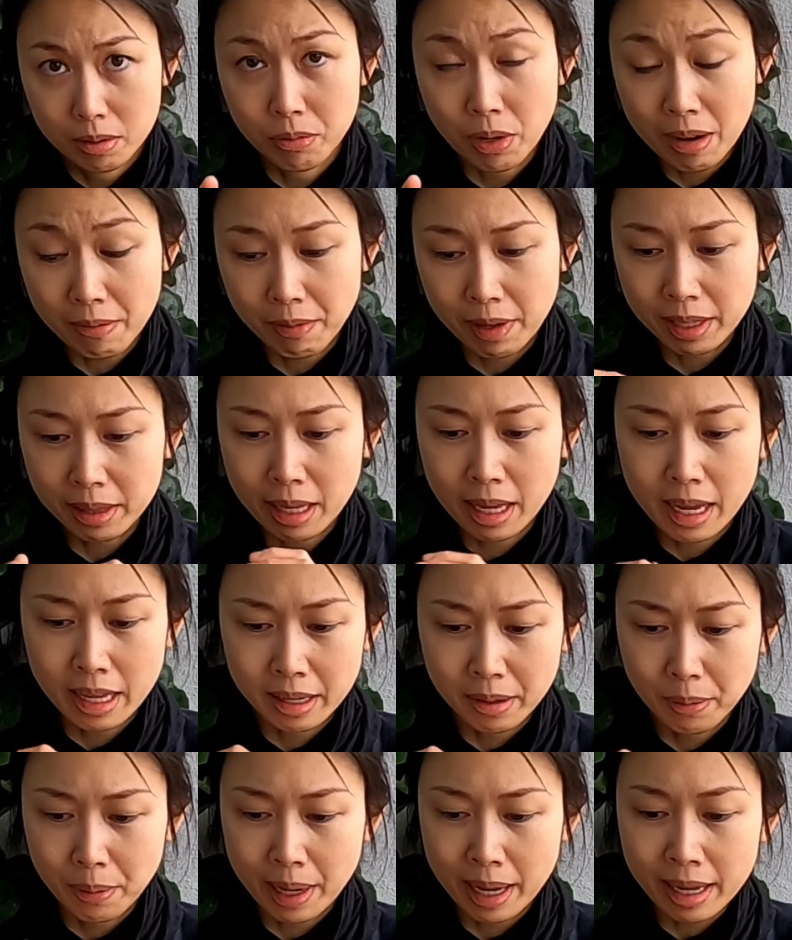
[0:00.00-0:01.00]
Revit
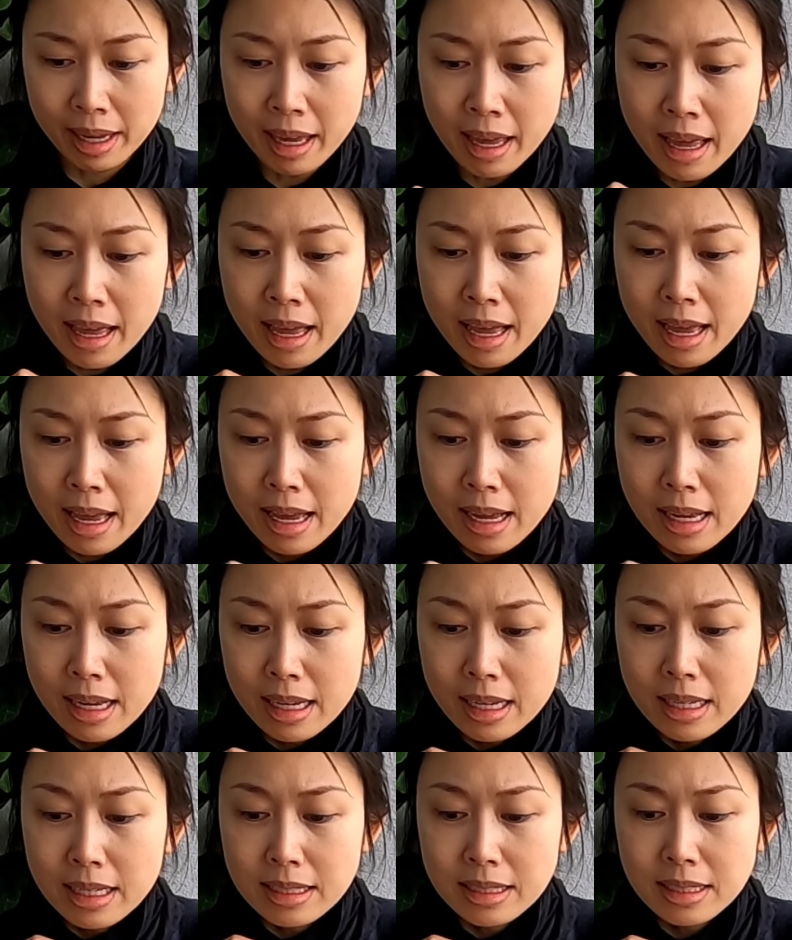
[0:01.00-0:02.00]
anyway,
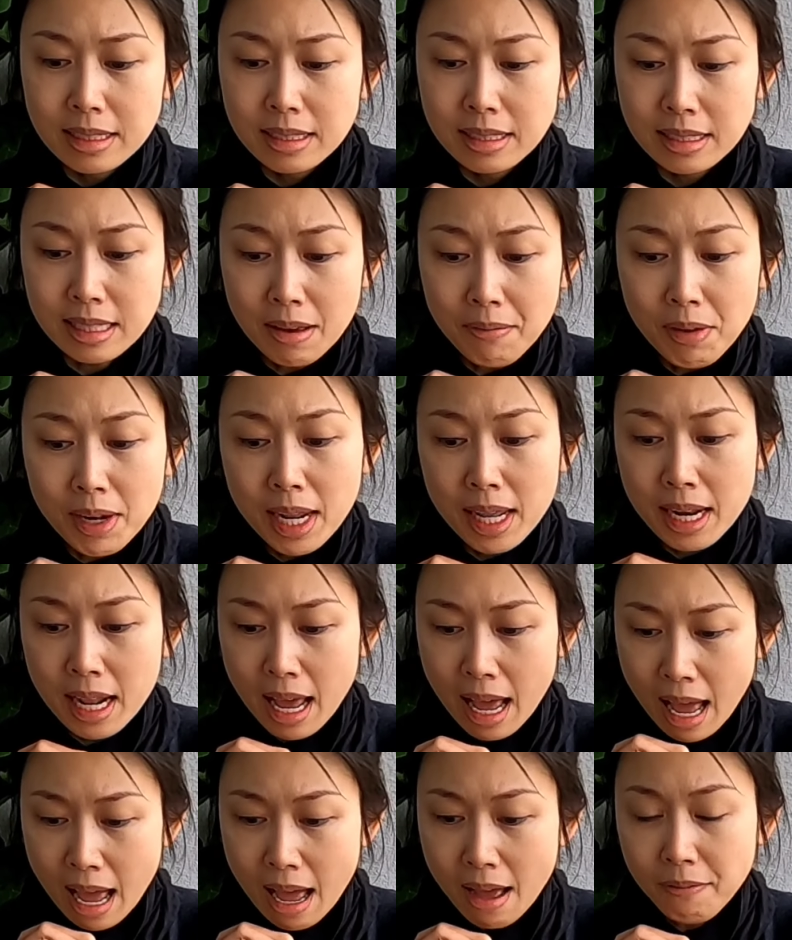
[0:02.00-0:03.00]

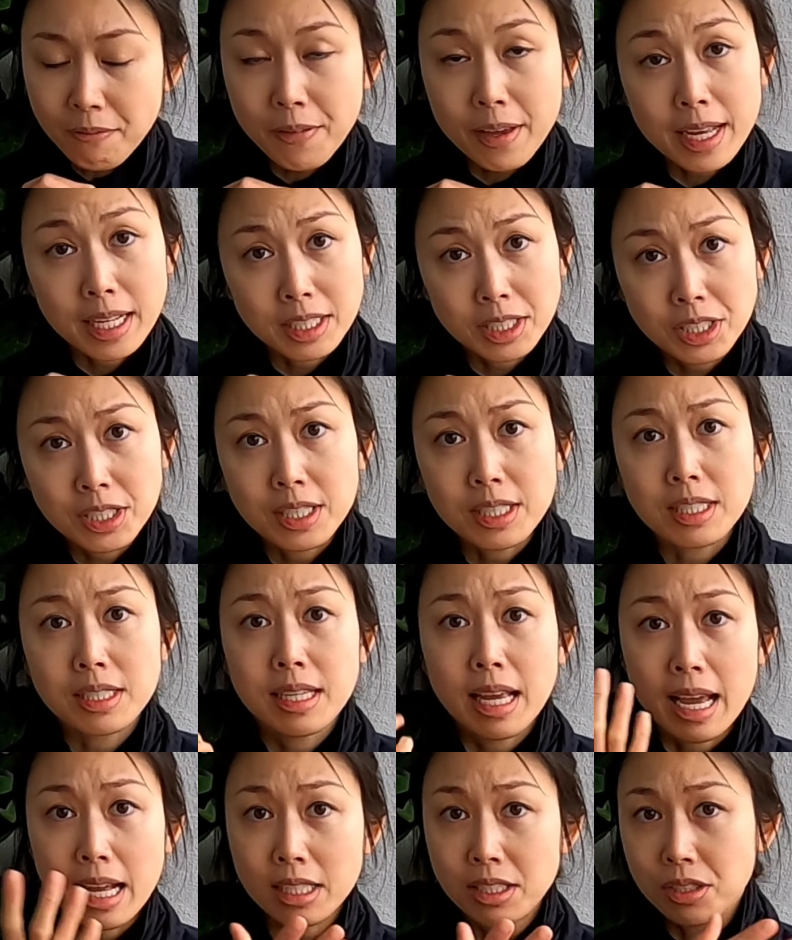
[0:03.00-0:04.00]
7.5
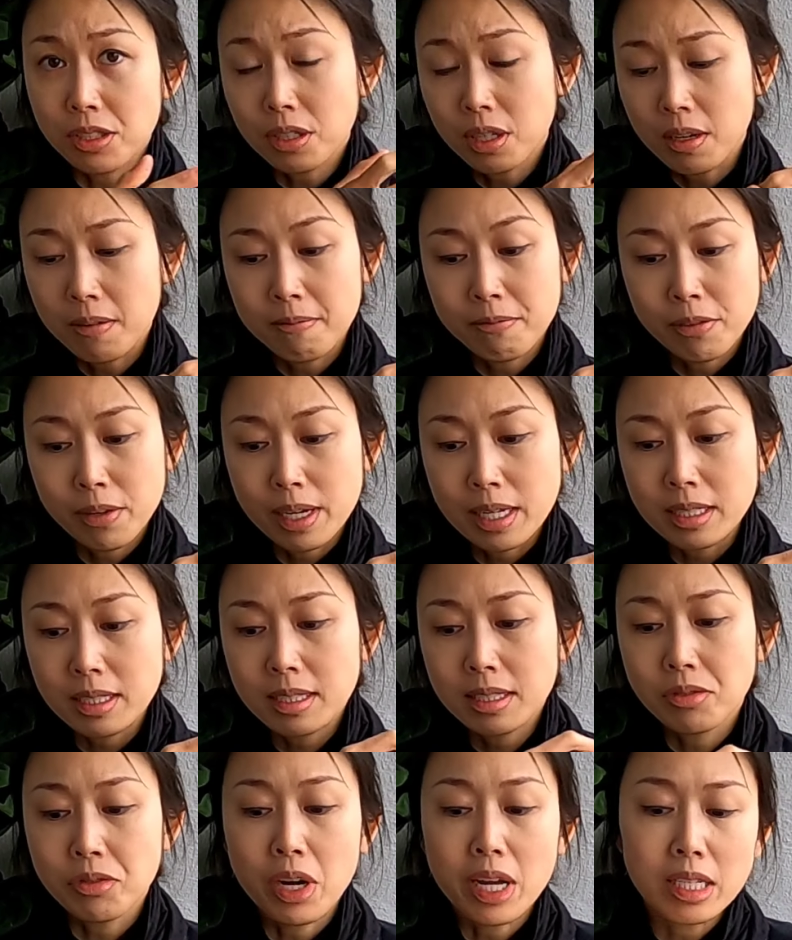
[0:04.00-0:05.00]
inches hand
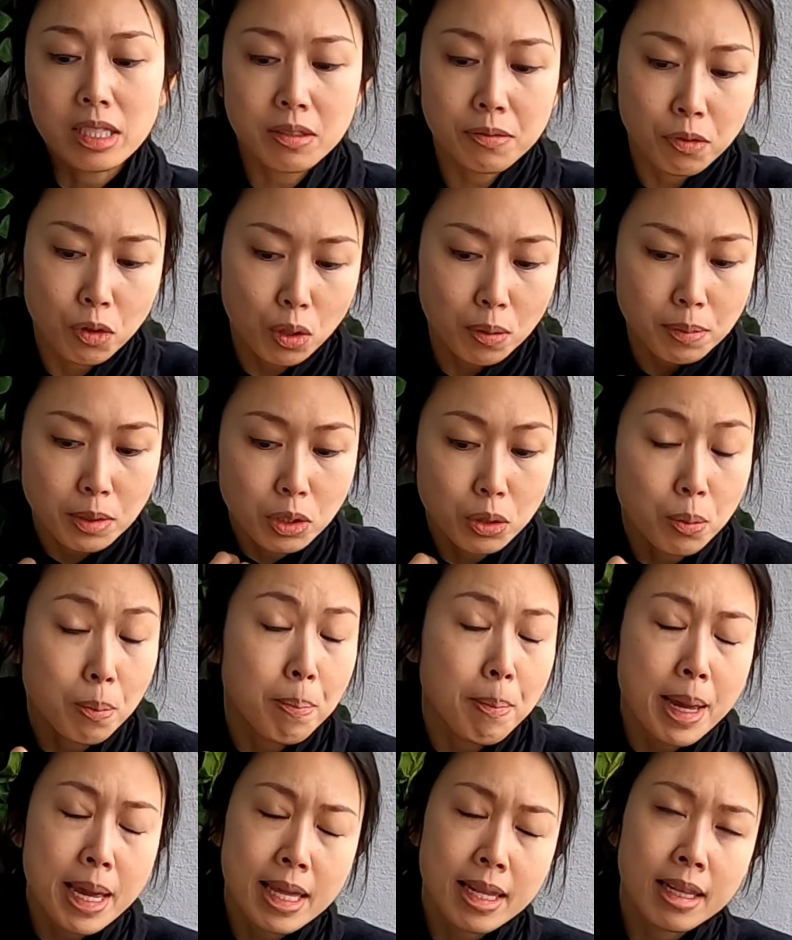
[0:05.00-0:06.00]
circumference transforms to
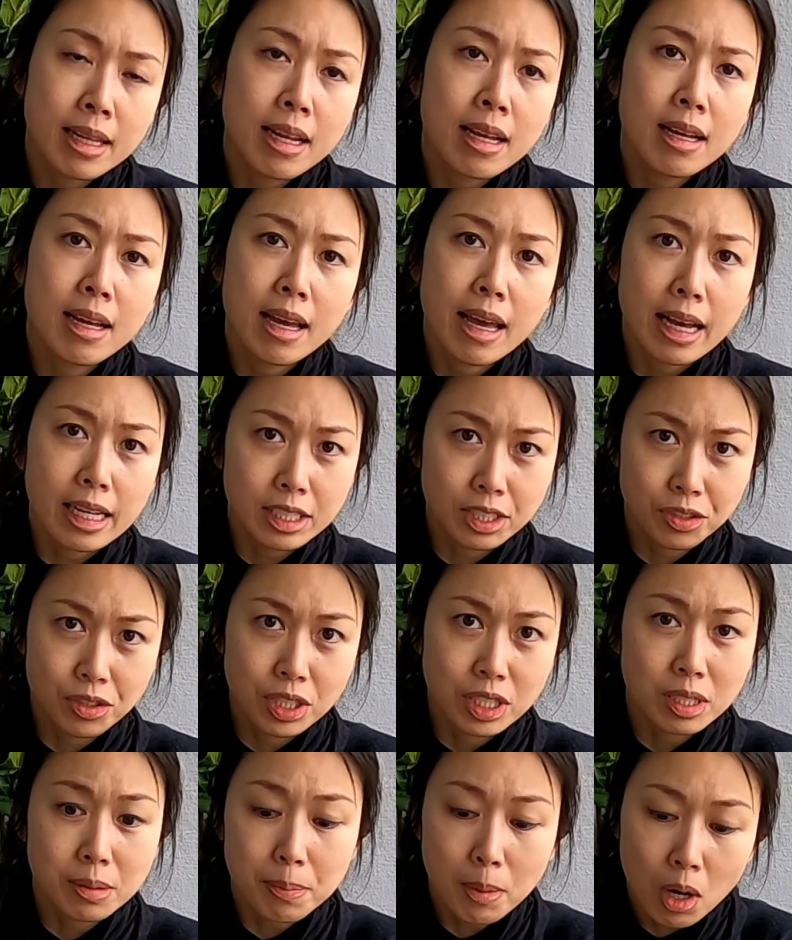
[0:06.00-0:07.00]
men
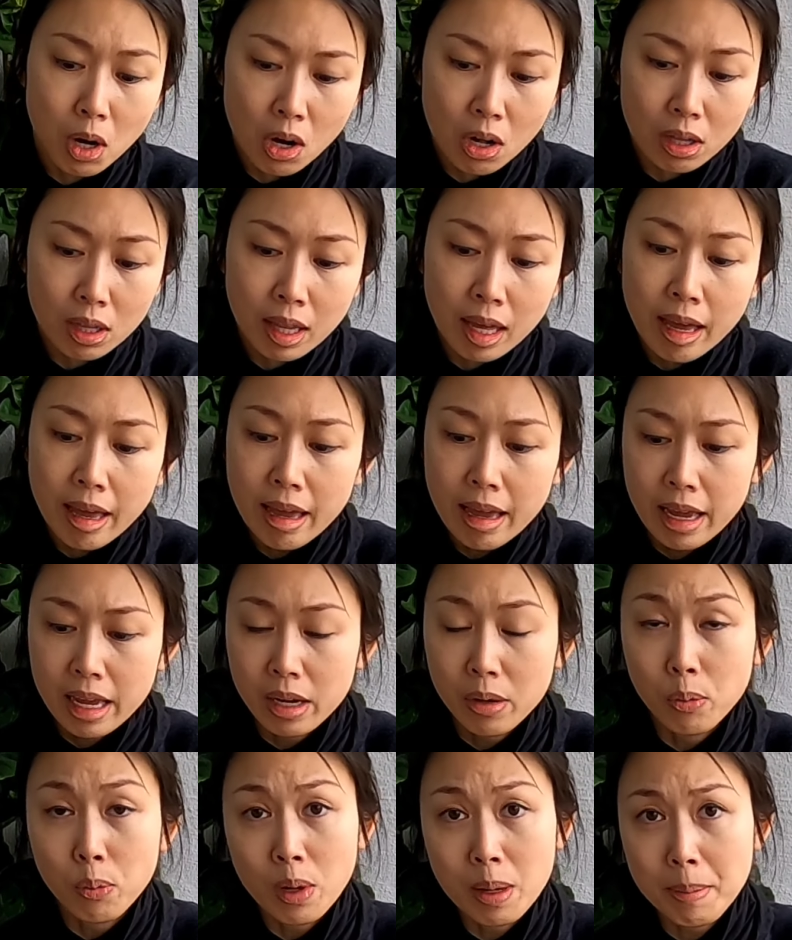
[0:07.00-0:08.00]
extra small
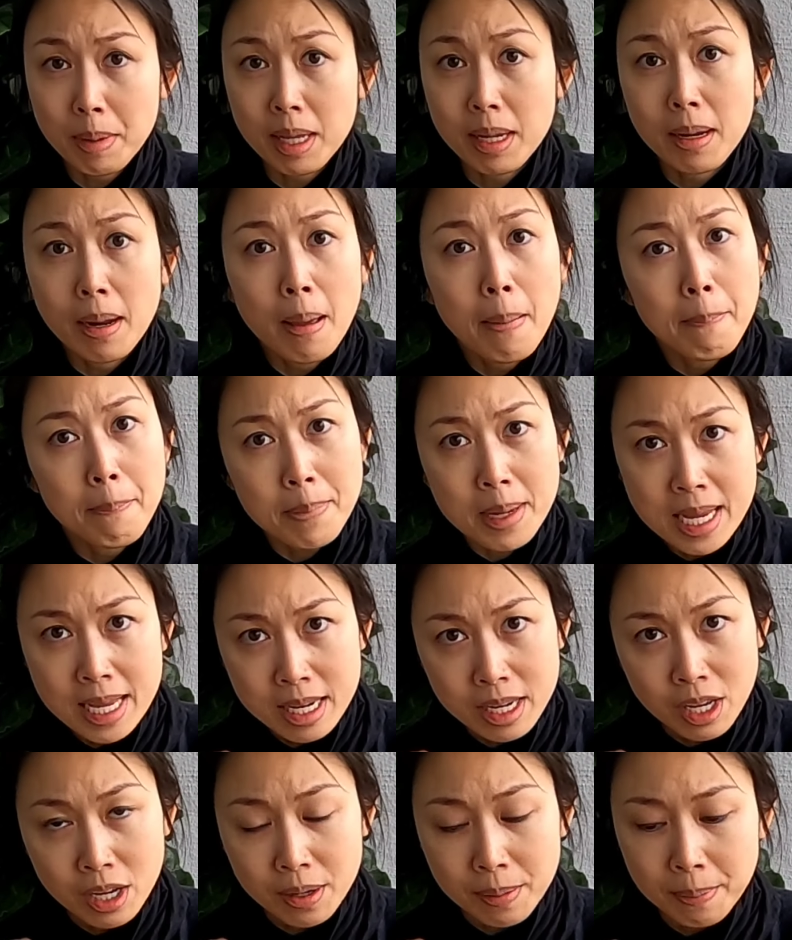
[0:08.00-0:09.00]
and women
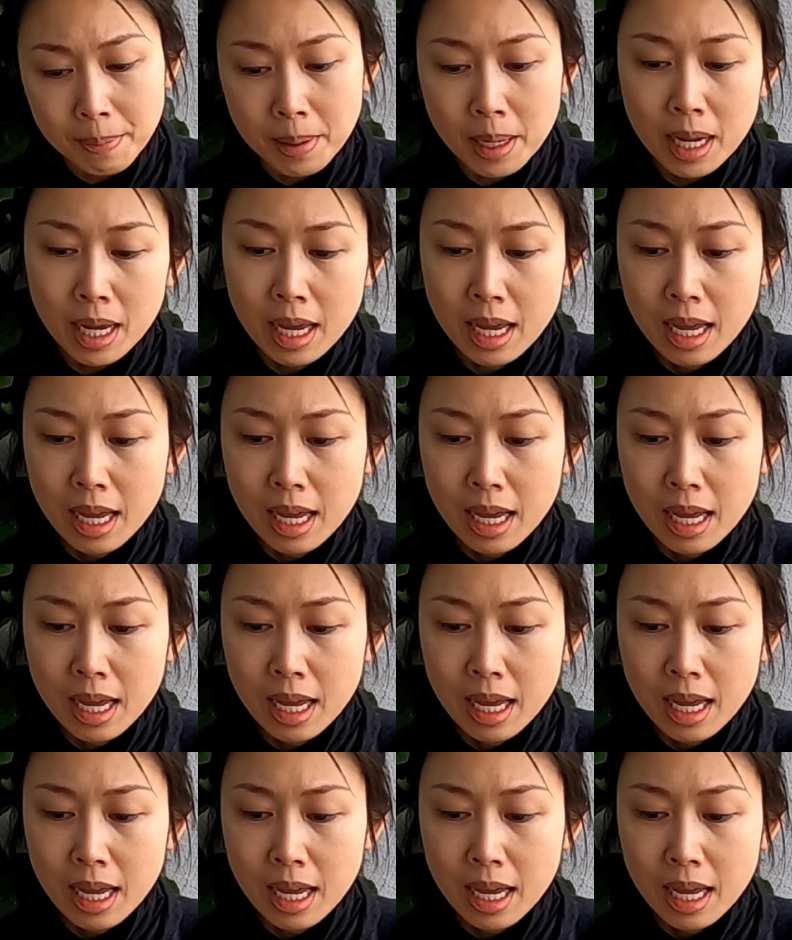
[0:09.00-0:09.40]
medium.